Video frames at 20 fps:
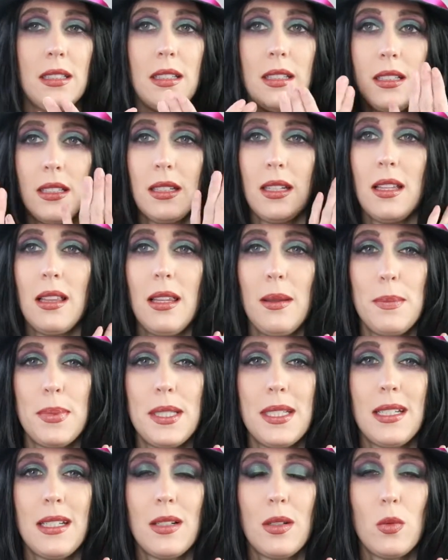then the
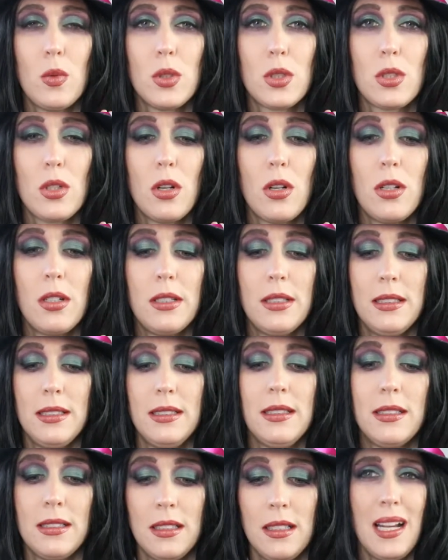lipstick was gone and
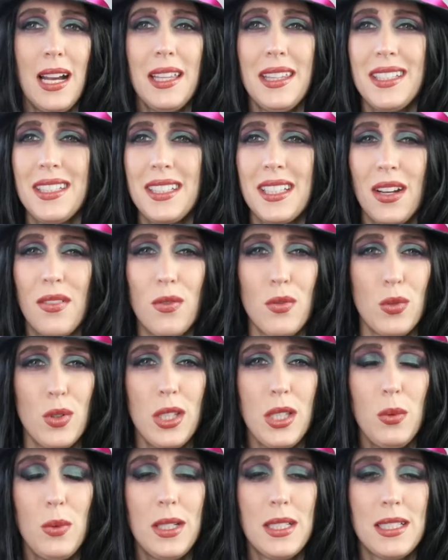other stuff,
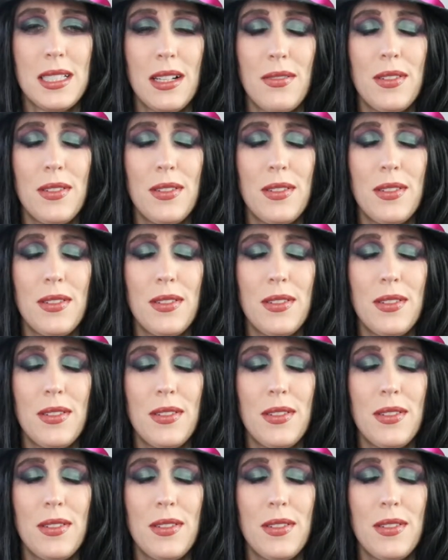really weird stuff.